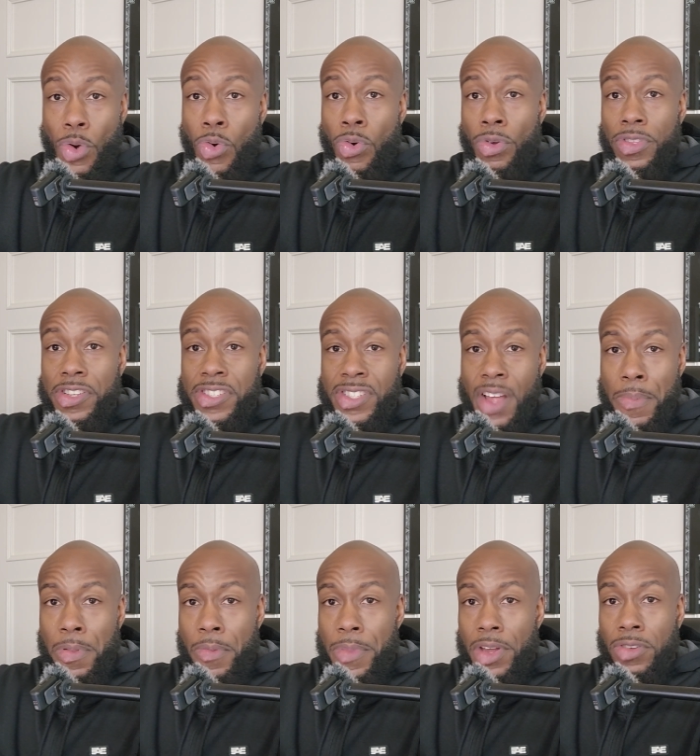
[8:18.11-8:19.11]
or the
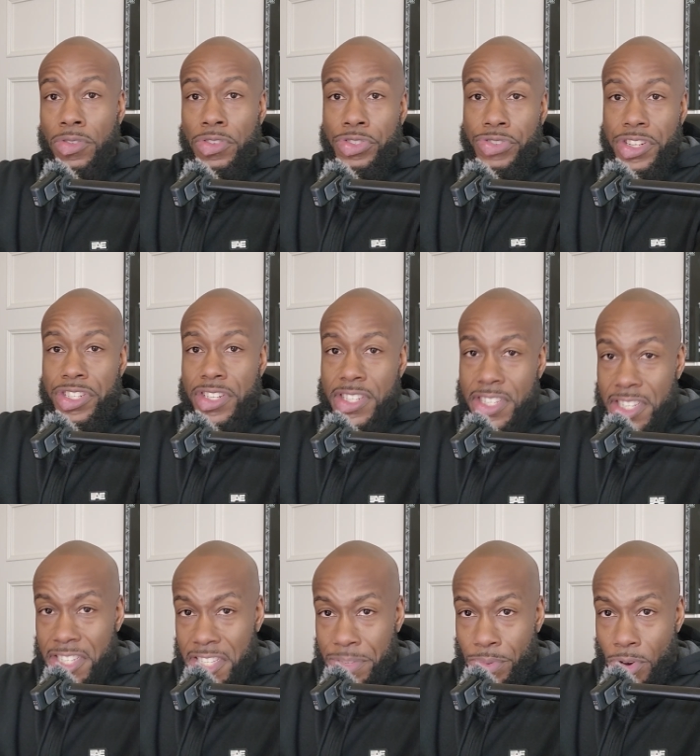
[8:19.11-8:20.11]
Supplemental Nutrition
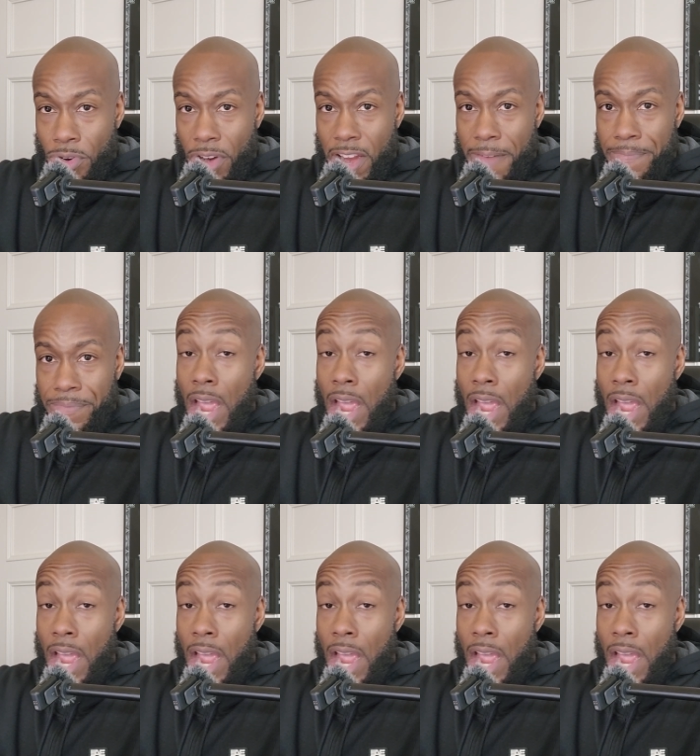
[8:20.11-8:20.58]
Assistance Program.